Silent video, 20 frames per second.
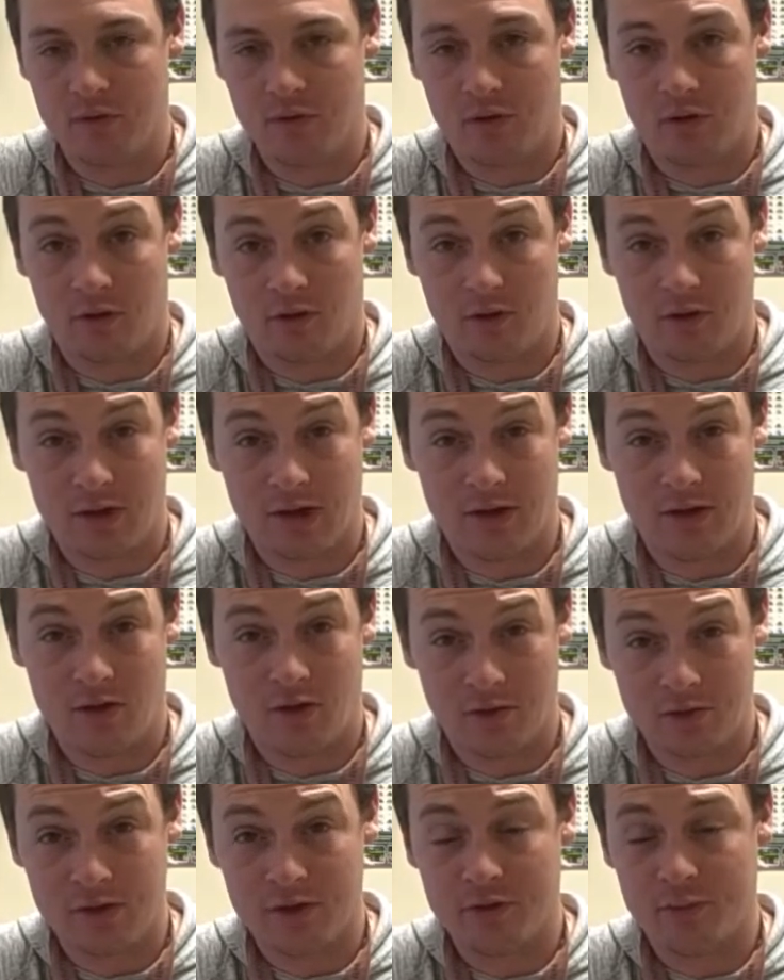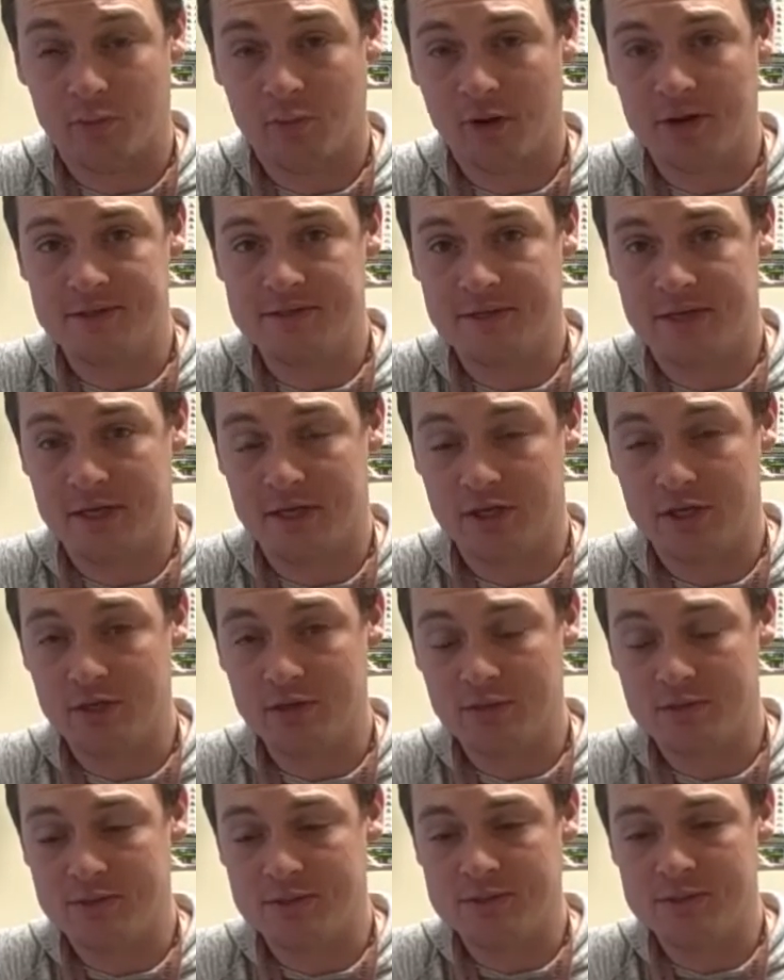all the other brands that I
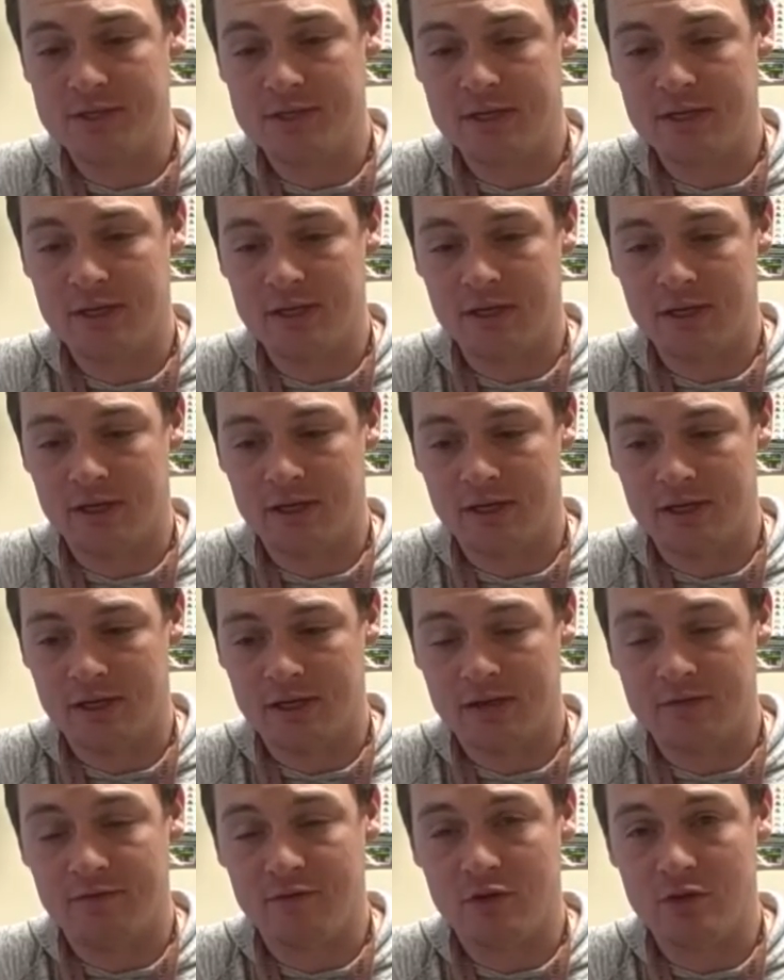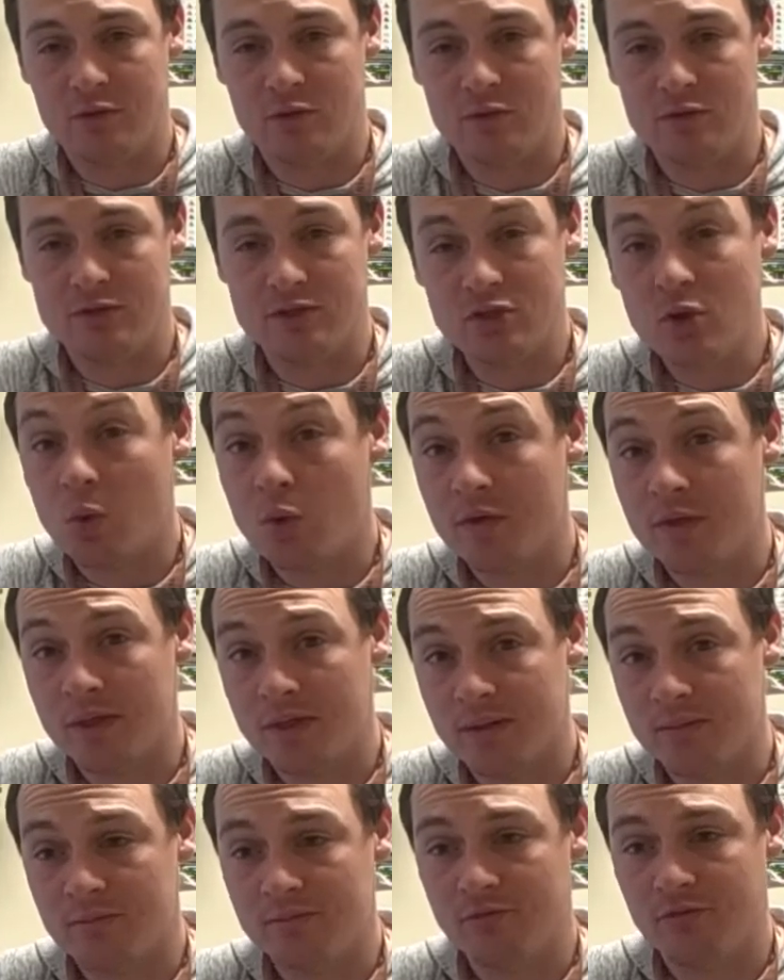use, if you store
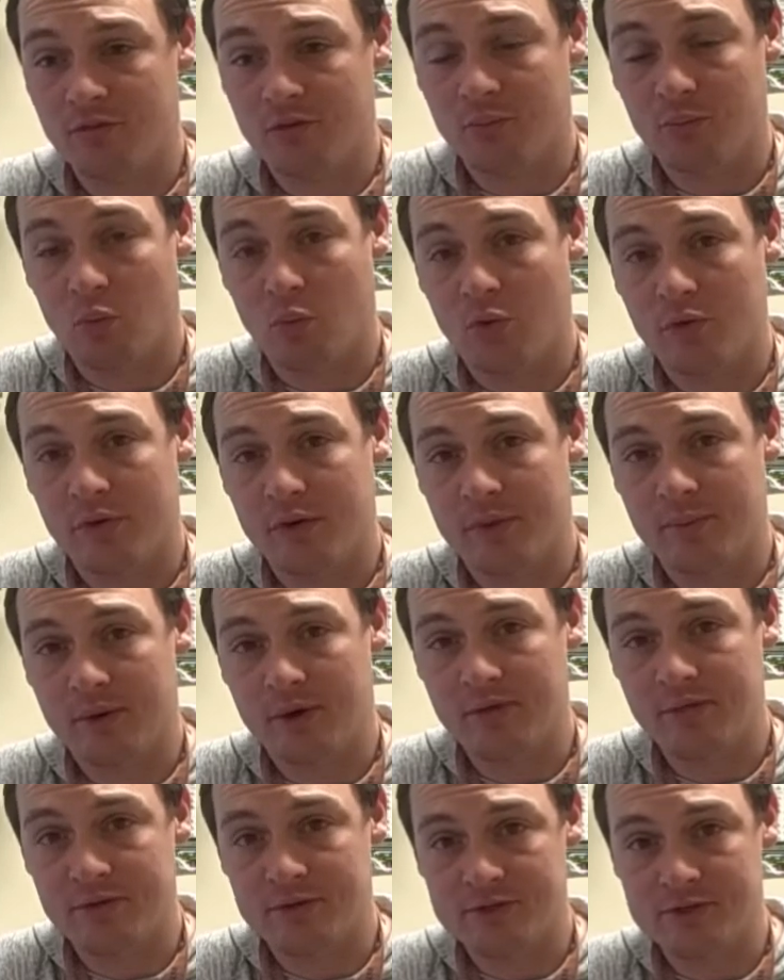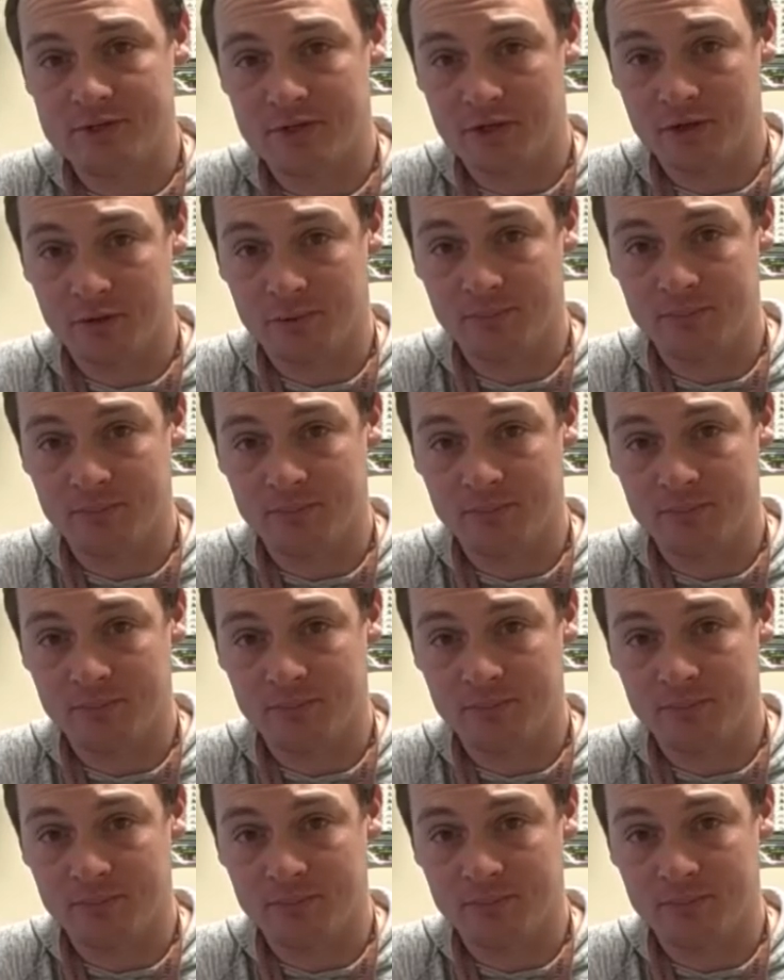them for more than a month or so,